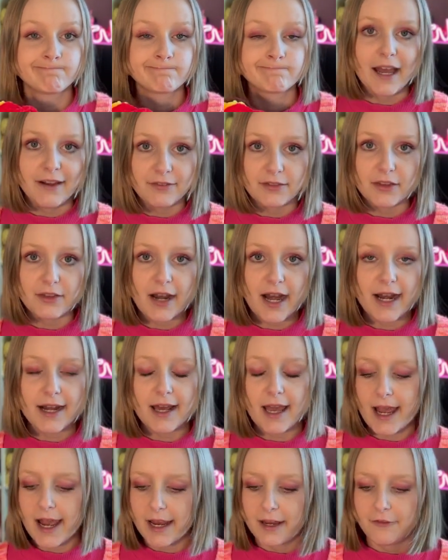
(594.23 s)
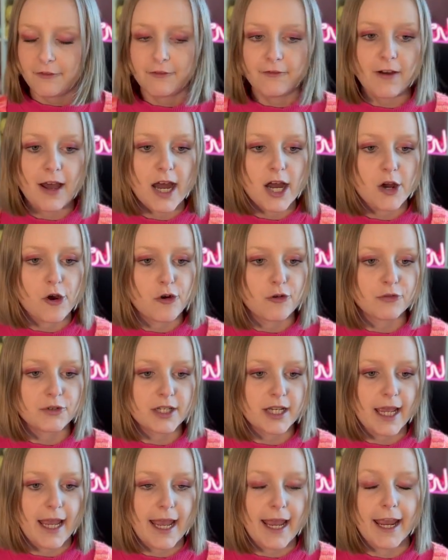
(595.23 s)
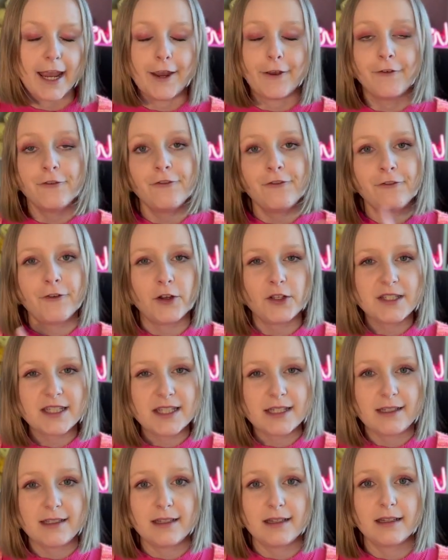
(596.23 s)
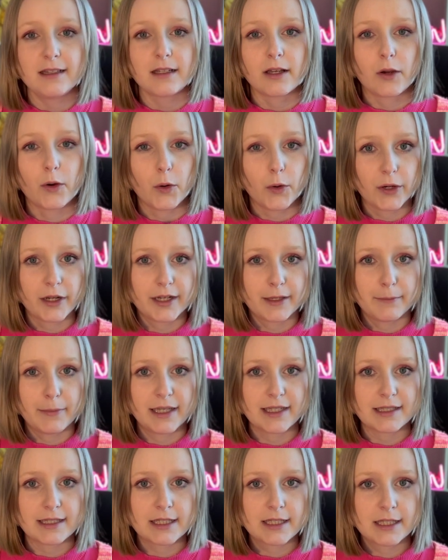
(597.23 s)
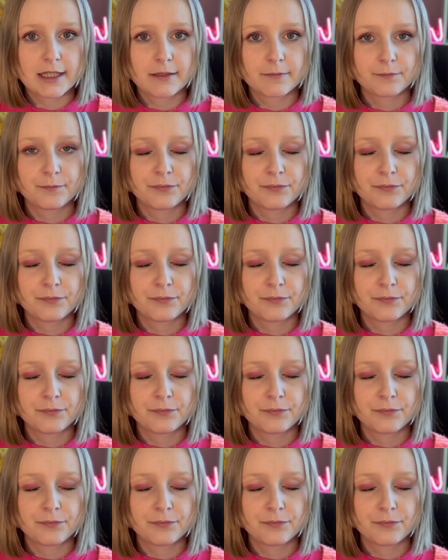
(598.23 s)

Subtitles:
After that, I found a fossil ornament